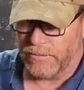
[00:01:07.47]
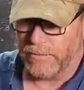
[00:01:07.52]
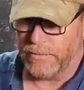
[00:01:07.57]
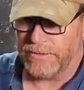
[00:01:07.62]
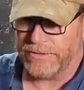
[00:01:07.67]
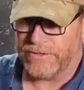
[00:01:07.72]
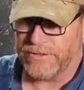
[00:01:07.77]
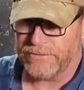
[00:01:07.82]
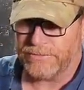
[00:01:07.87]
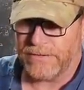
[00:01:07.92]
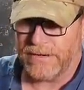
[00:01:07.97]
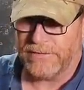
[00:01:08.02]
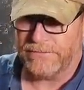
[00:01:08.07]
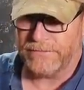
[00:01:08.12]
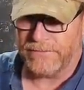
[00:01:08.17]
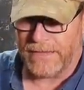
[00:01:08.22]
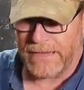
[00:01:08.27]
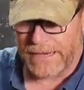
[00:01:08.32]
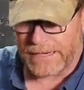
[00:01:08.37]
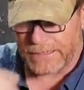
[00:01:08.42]
with this red
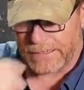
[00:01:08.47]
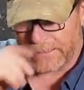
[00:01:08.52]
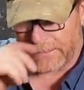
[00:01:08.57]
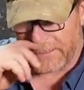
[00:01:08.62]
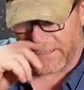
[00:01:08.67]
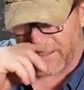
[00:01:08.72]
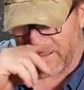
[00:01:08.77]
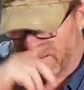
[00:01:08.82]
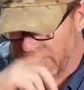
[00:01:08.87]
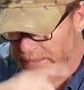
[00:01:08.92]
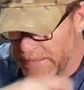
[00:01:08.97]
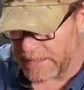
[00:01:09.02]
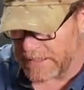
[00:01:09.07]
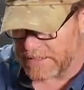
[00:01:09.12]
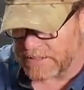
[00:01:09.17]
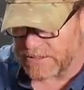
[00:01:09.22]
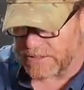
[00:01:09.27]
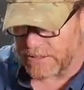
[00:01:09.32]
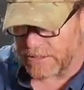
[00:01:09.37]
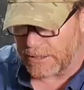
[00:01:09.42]
flag law
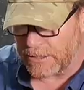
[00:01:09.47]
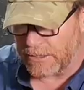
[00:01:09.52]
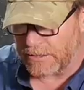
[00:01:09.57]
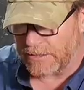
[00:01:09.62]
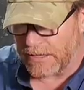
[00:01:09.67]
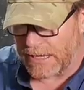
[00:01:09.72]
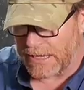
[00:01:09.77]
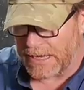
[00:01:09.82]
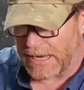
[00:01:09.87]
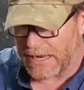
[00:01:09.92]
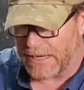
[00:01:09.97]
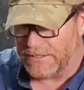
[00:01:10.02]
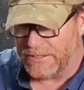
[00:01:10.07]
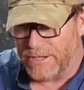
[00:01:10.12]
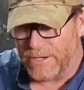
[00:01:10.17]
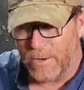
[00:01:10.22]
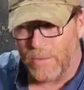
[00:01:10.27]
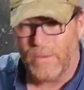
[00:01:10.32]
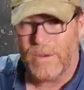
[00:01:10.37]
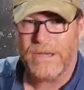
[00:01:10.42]
is, and, and
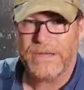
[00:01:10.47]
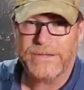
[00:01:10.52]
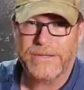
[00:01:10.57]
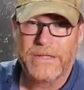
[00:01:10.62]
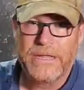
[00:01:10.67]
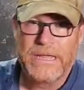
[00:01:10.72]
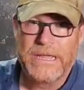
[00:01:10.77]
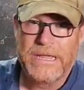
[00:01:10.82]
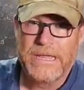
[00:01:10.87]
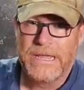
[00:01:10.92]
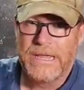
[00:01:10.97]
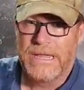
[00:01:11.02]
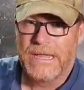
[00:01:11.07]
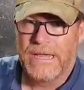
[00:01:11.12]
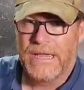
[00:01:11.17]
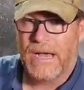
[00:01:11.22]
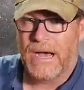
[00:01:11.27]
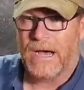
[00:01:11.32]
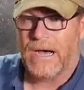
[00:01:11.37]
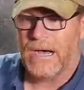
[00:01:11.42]
you know what,
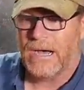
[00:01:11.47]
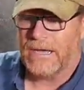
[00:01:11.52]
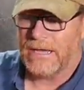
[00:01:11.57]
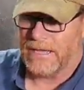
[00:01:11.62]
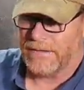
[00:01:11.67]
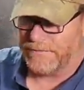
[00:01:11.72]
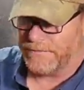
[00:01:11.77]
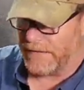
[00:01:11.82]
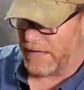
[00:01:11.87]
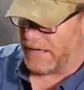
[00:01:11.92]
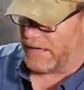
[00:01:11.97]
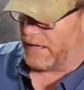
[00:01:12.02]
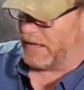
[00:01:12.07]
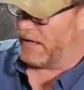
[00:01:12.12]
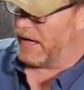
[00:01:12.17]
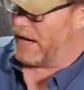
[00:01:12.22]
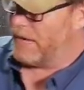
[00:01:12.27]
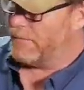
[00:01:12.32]
uh, if and I